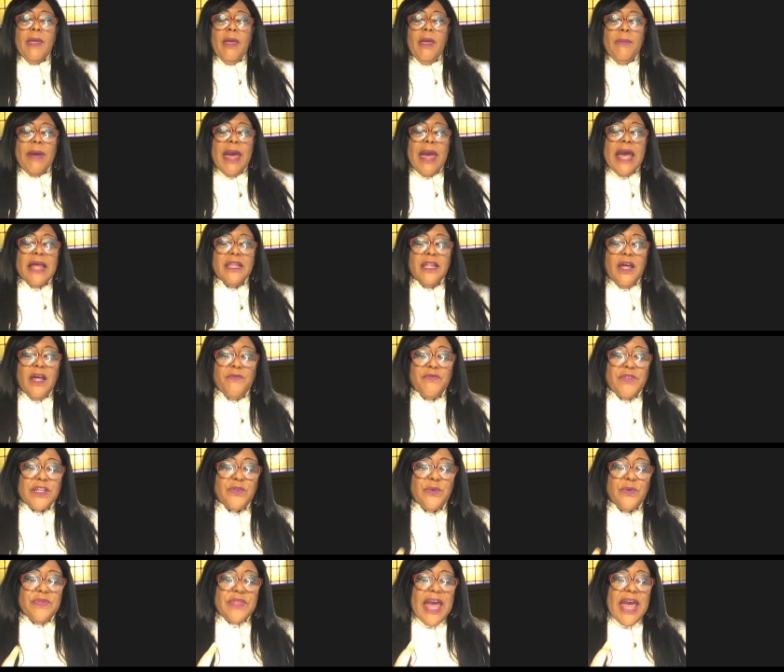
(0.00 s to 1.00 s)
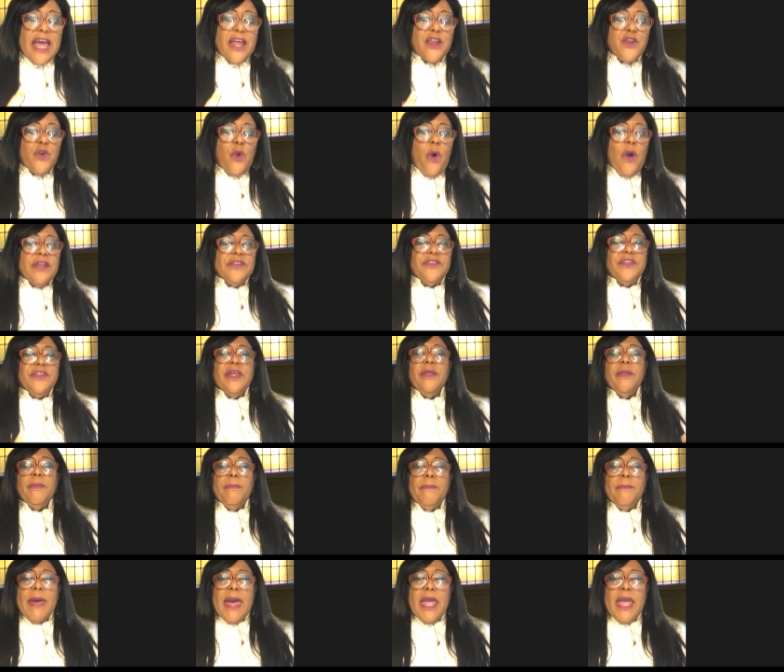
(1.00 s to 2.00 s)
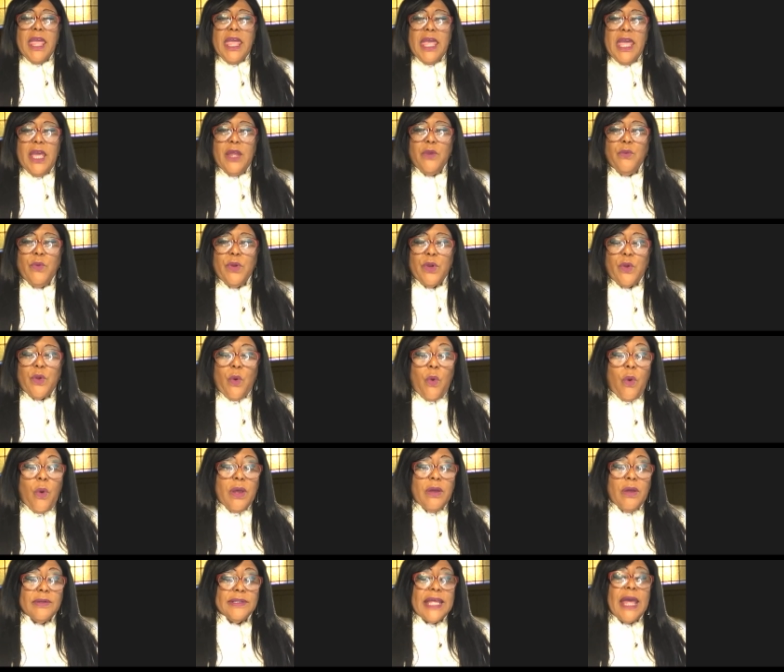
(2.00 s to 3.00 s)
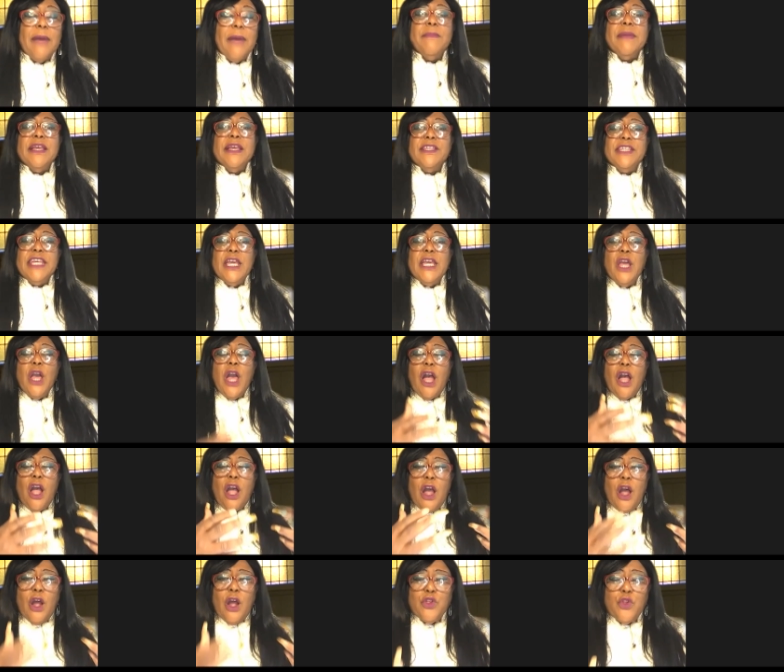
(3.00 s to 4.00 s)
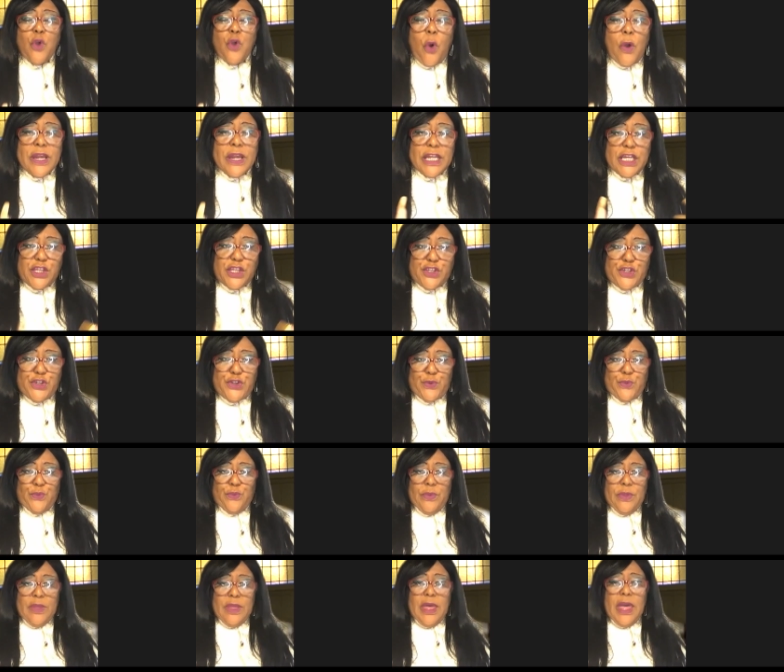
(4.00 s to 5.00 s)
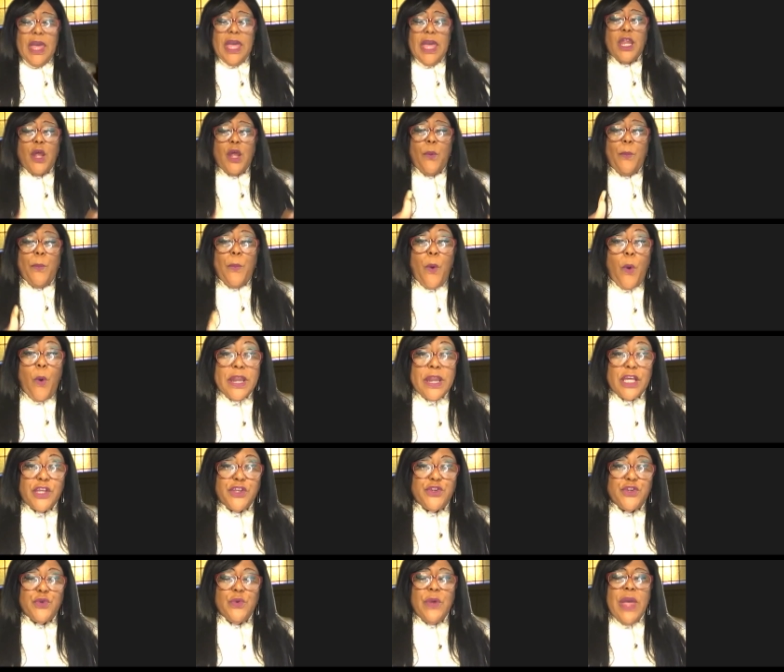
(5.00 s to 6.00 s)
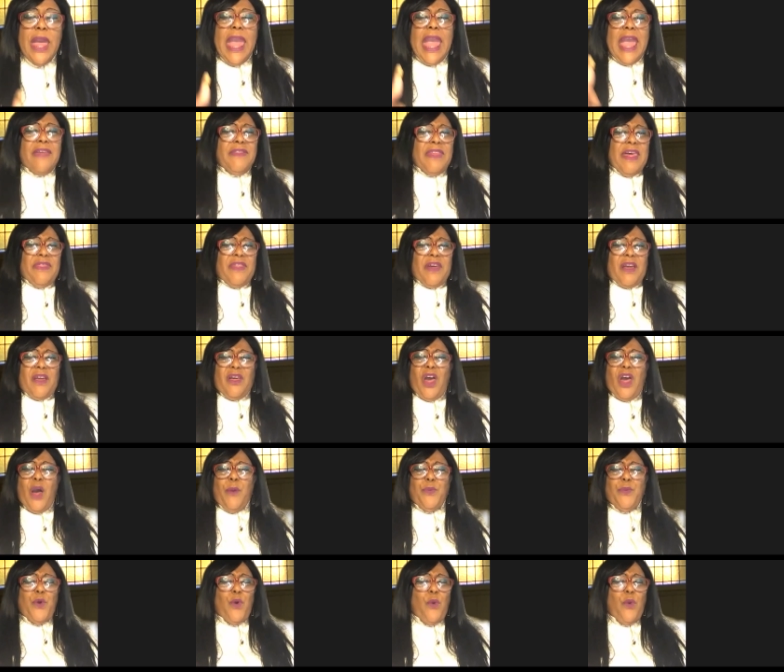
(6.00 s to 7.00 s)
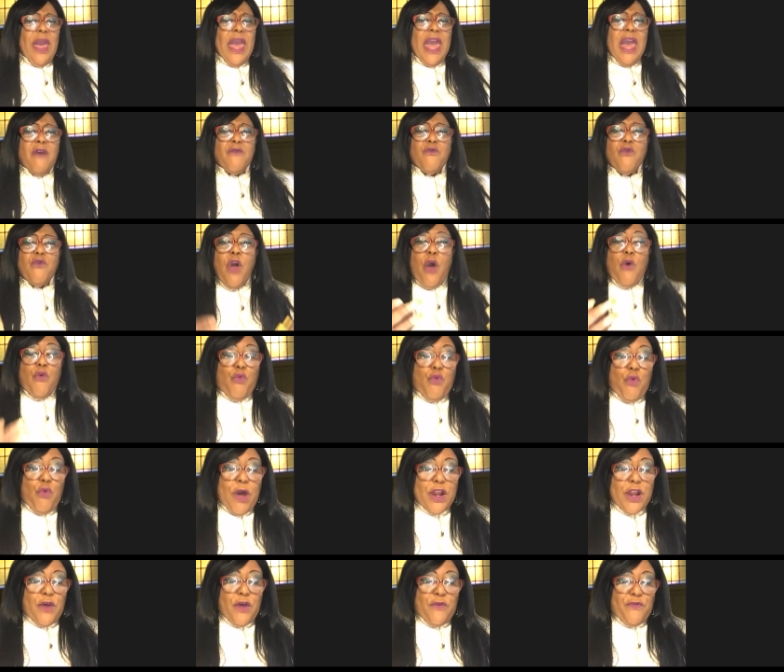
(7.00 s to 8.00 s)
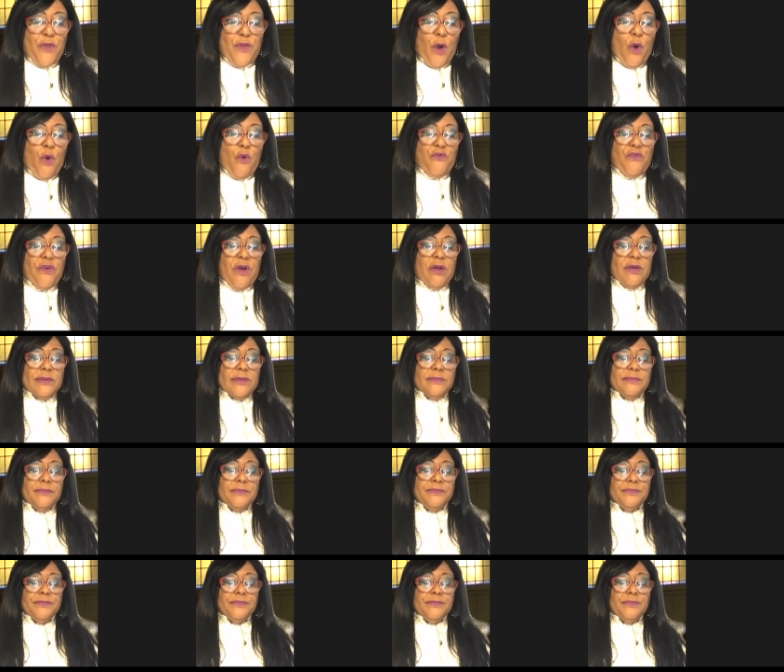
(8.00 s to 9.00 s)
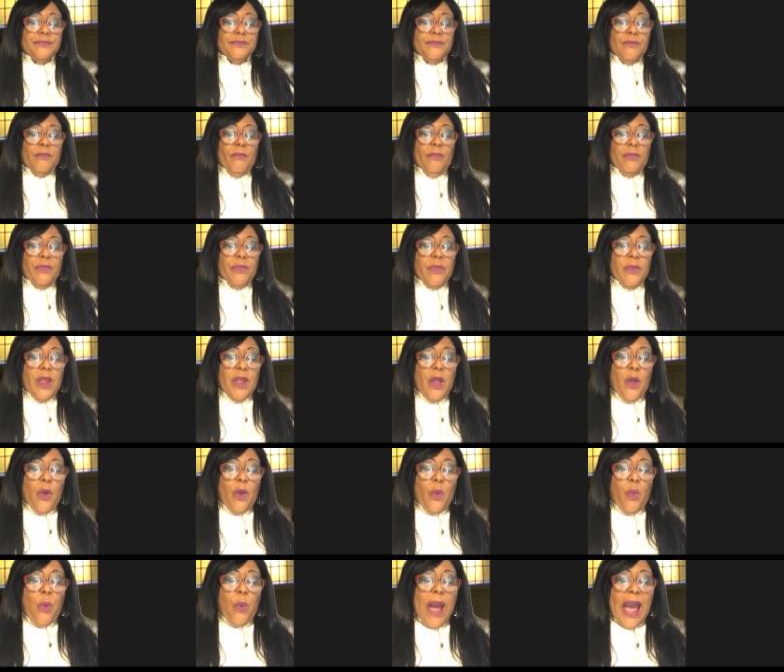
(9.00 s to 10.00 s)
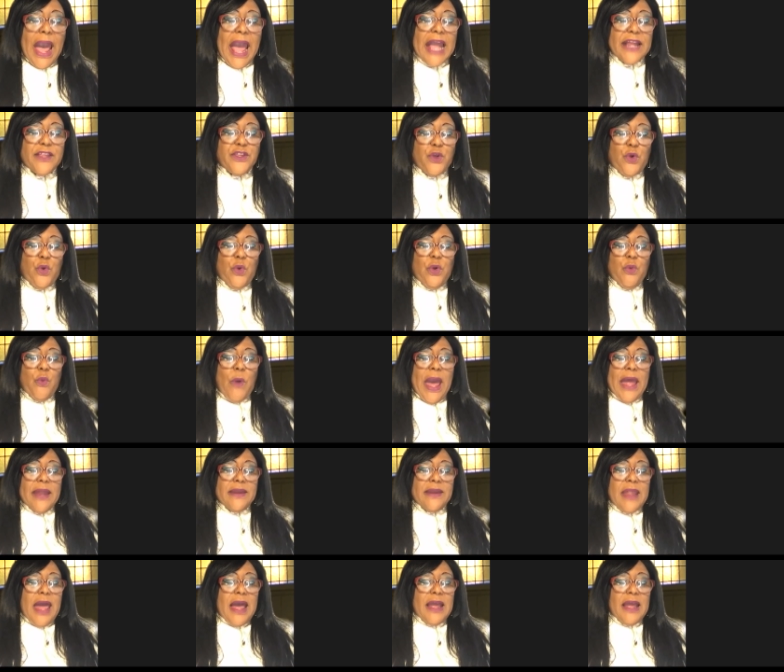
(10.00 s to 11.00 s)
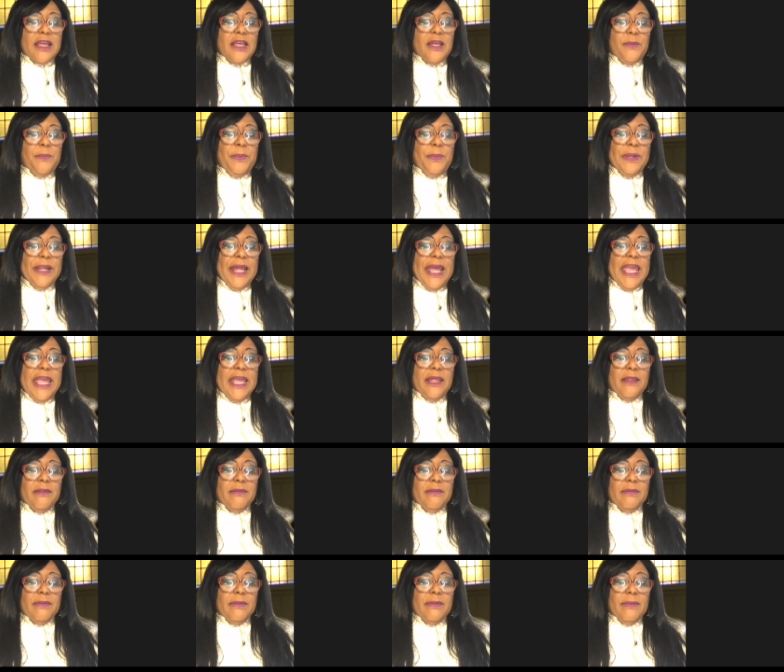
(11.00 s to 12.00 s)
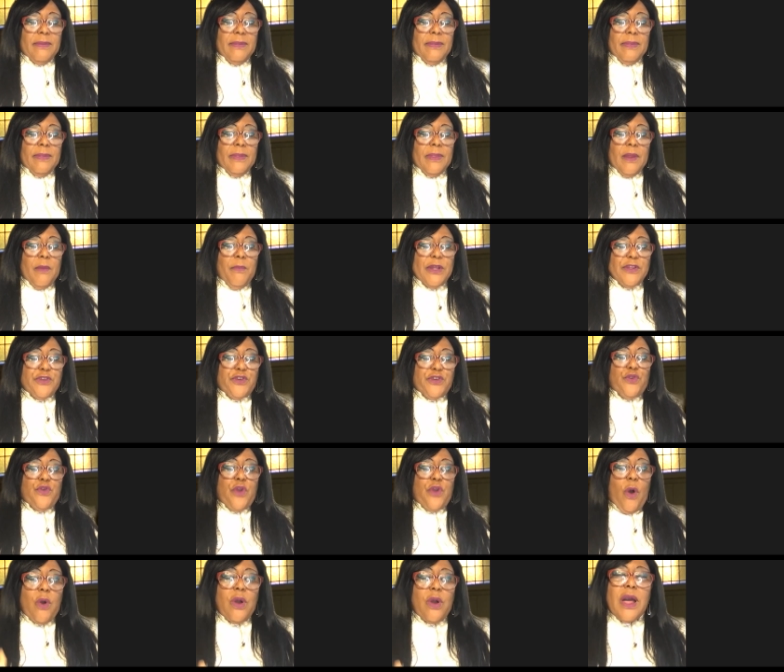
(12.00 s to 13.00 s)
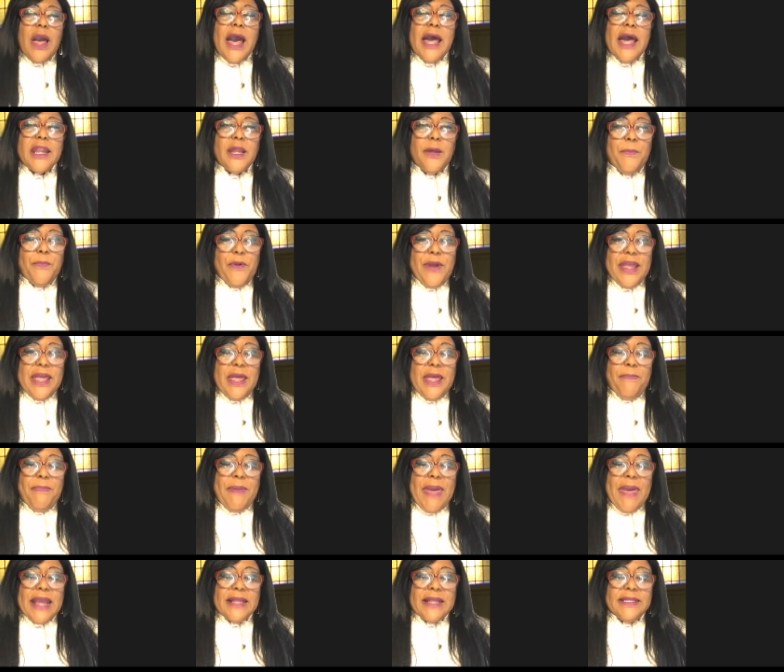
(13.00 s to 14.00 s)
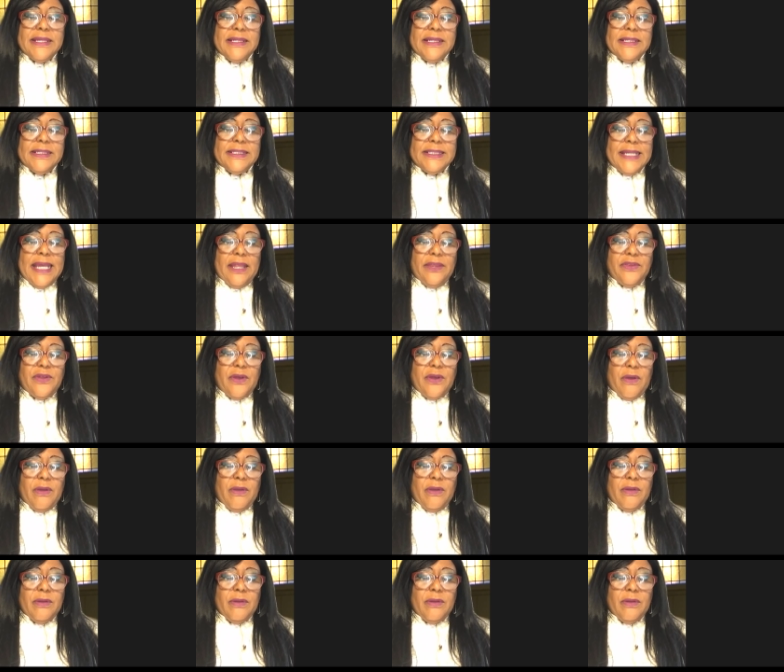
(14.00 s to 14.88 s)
By love, this or I anointed my head with oil. That means he anointed you and appointed you, and that the cup you have runneth over. Why do why not complain? But you know God will bring it back to the center.